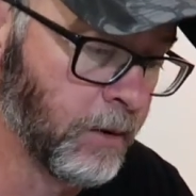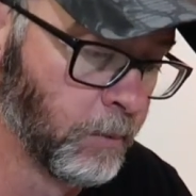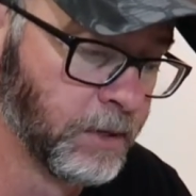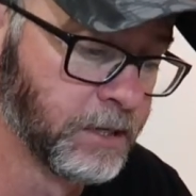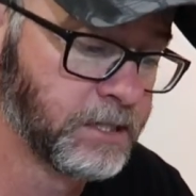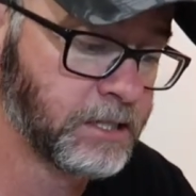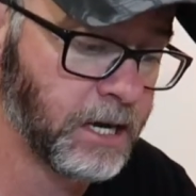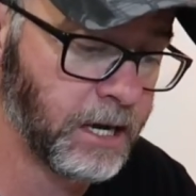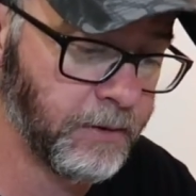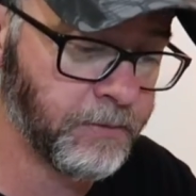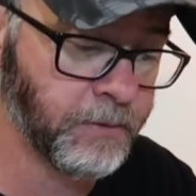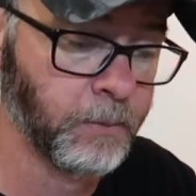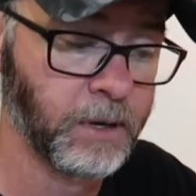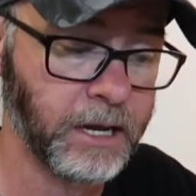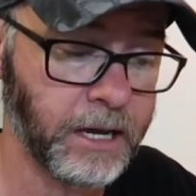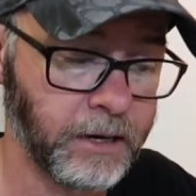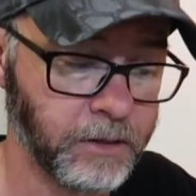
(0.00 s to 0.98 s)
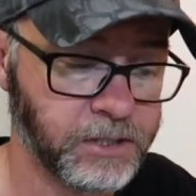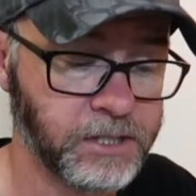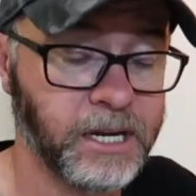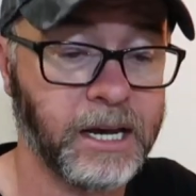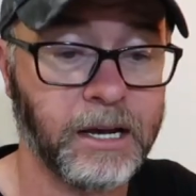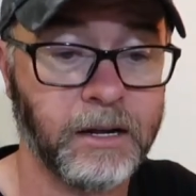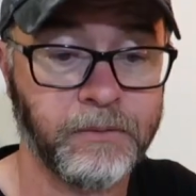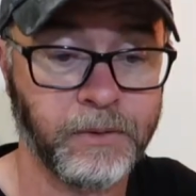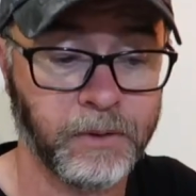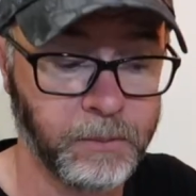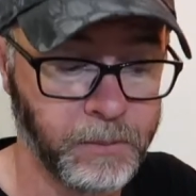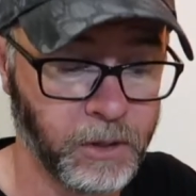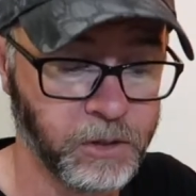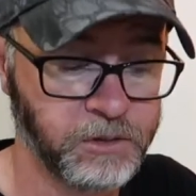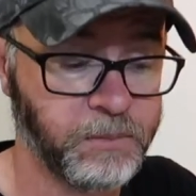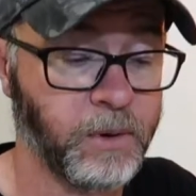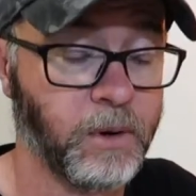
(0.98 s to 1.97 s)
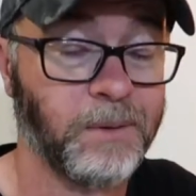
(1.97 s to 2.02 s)
I will say, from what I understand, for the
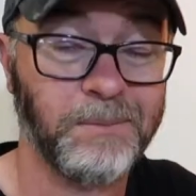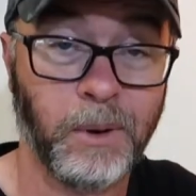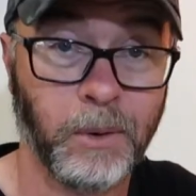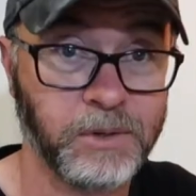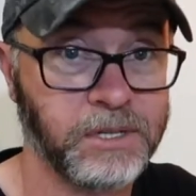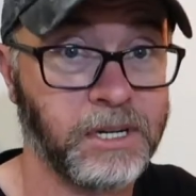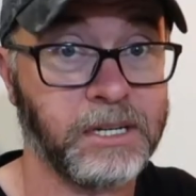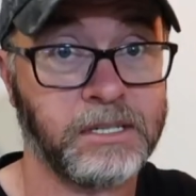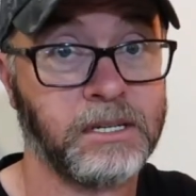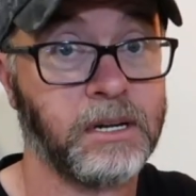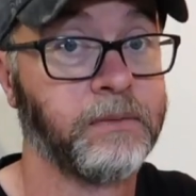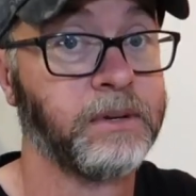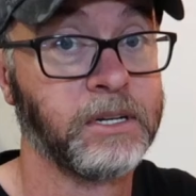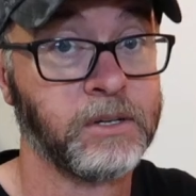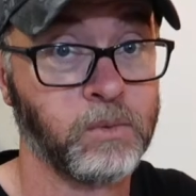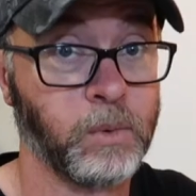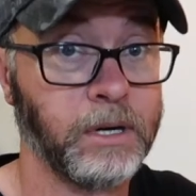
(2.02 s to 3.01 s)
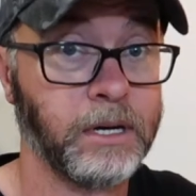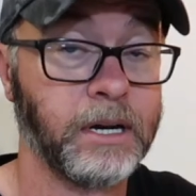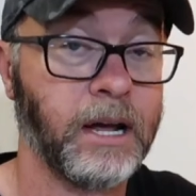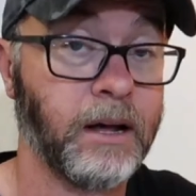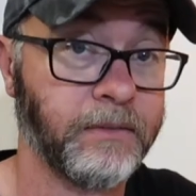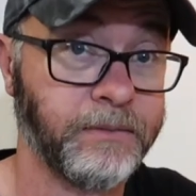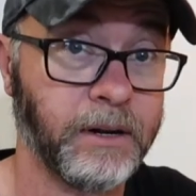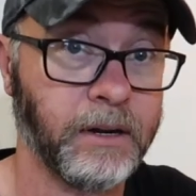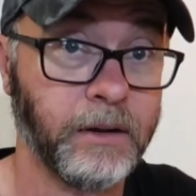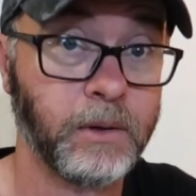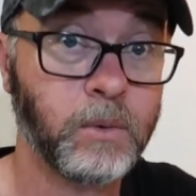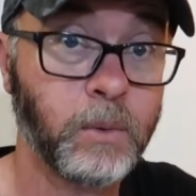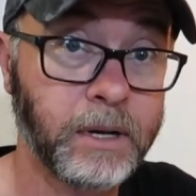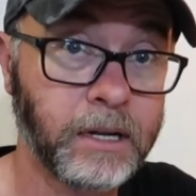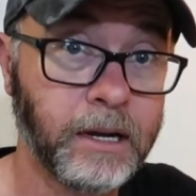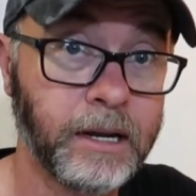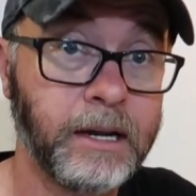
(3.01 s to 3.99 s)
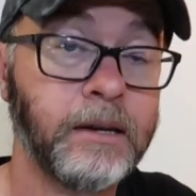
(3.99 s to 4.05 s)
most part, most of that stuff gets weeded out fairly
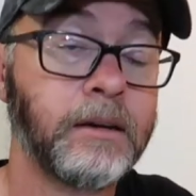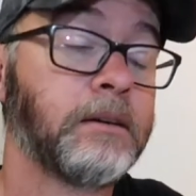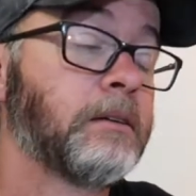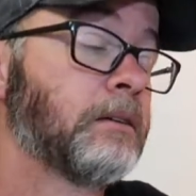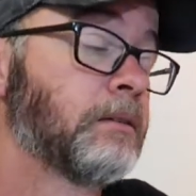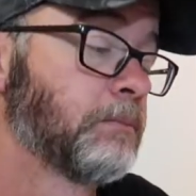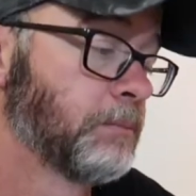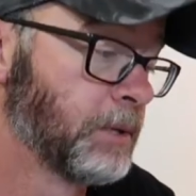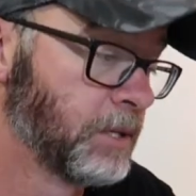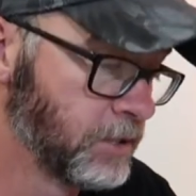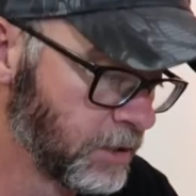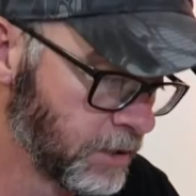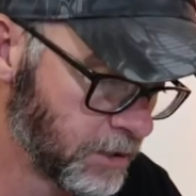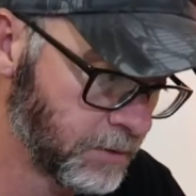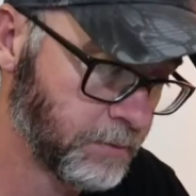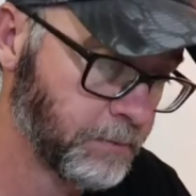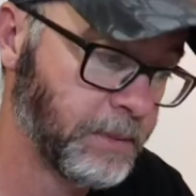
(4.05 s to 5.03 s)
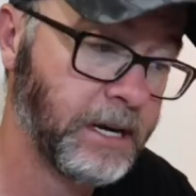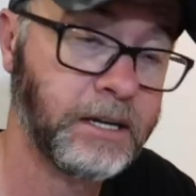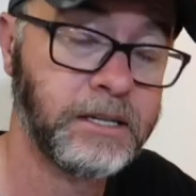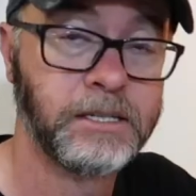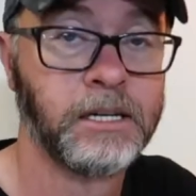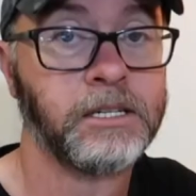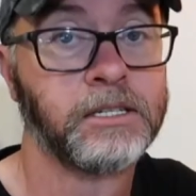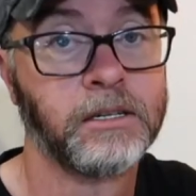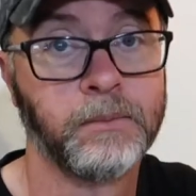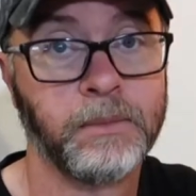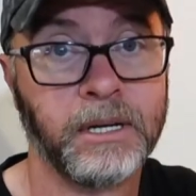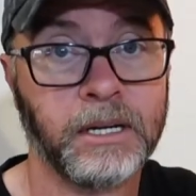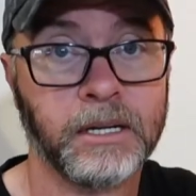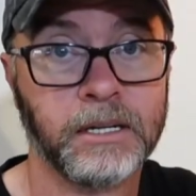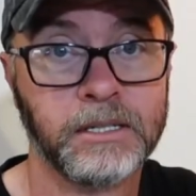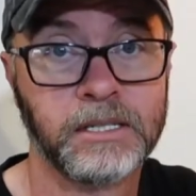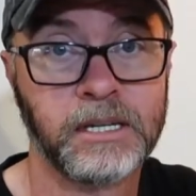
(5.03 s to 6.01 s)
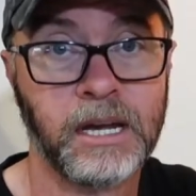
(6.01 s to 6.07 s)
quickly. But just pay attention,
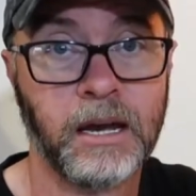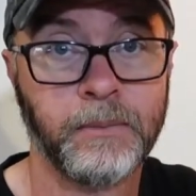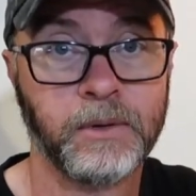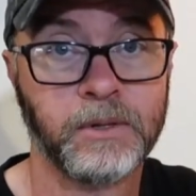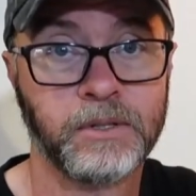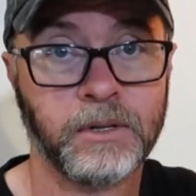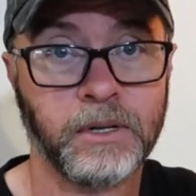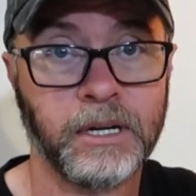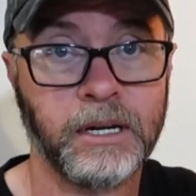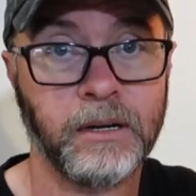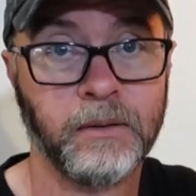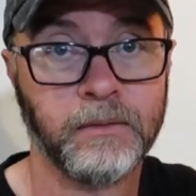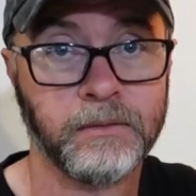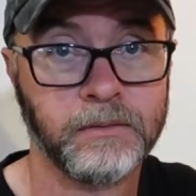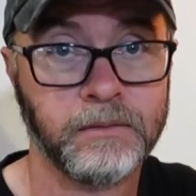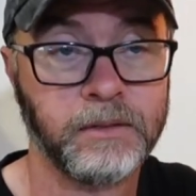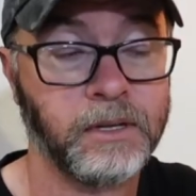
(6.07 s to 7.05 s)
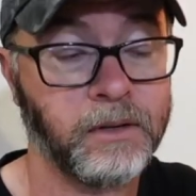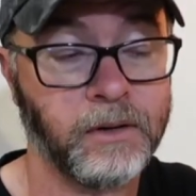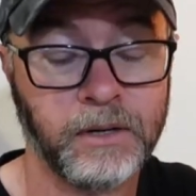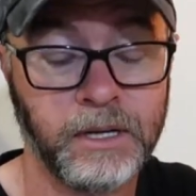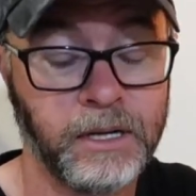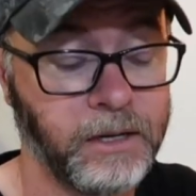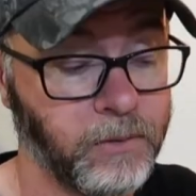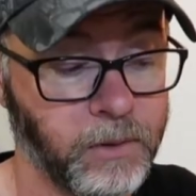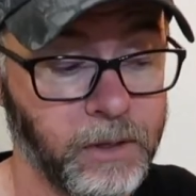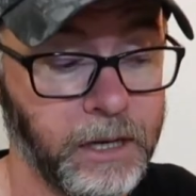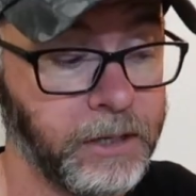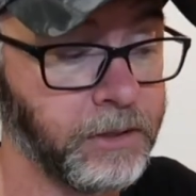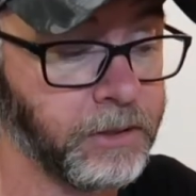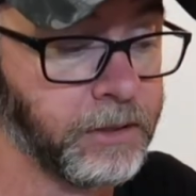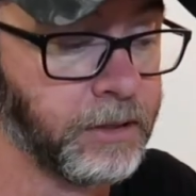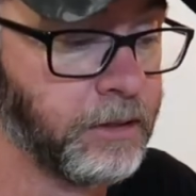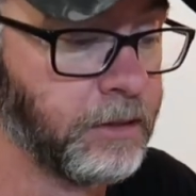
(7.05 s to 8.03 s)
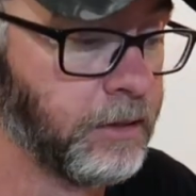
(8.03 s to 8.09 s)
because scammers are getting really
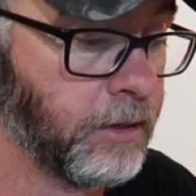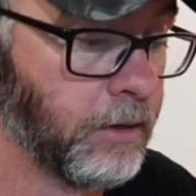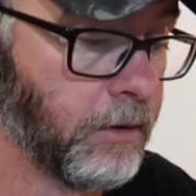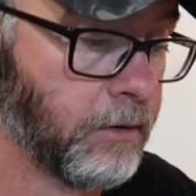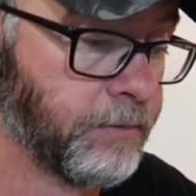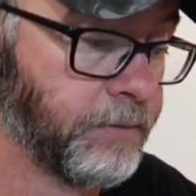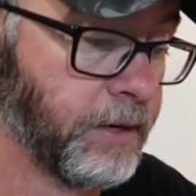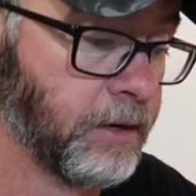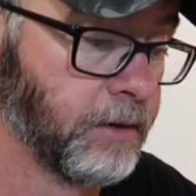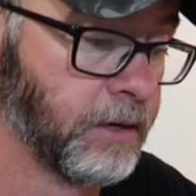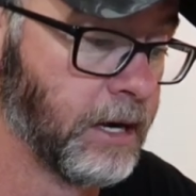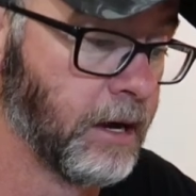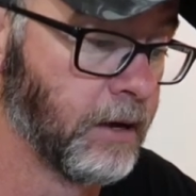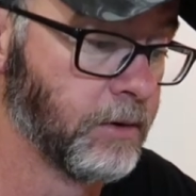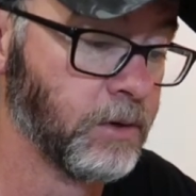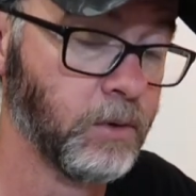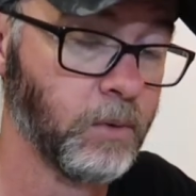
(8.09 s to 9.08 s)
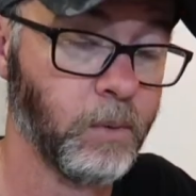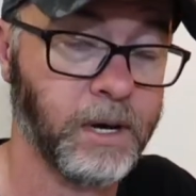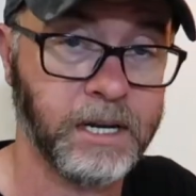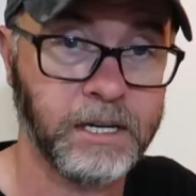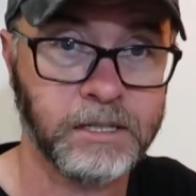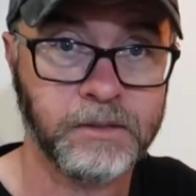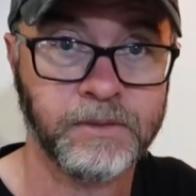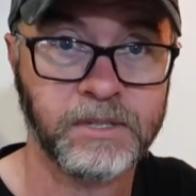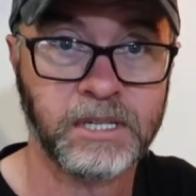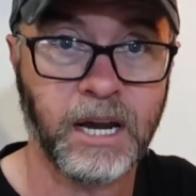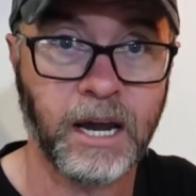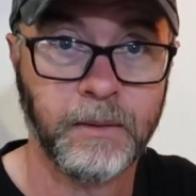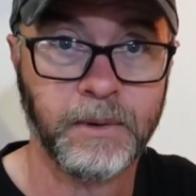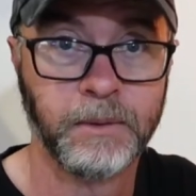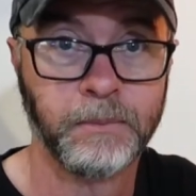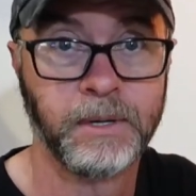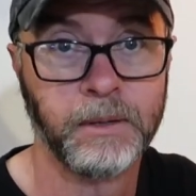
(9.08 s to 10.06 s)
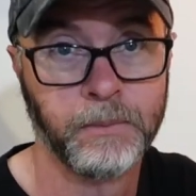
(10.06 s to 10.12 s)
good. They're figuring out new ways of
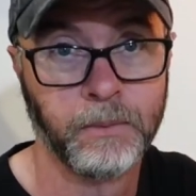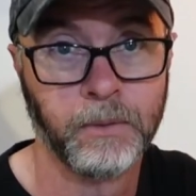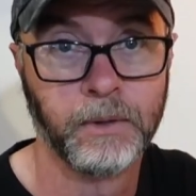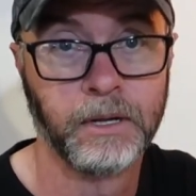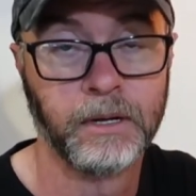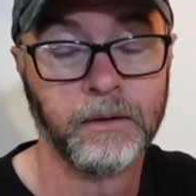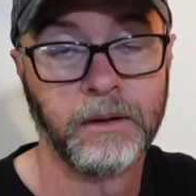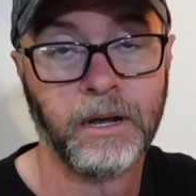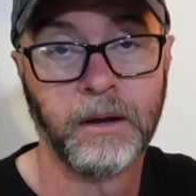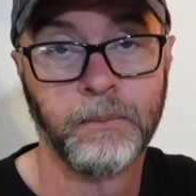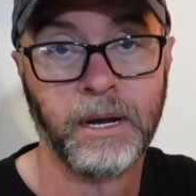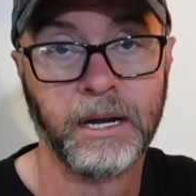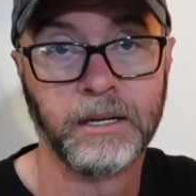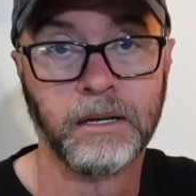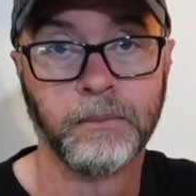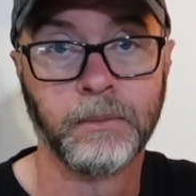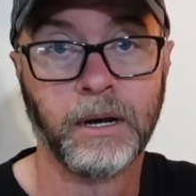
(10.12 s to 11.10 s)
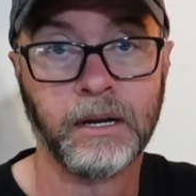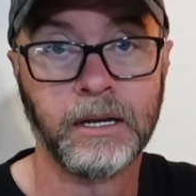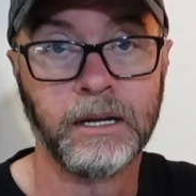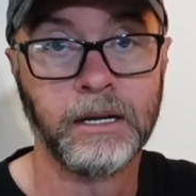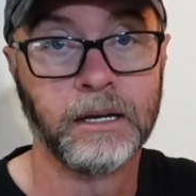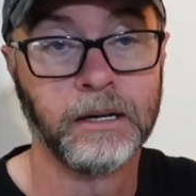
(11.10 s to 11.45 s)
scamming people and making money.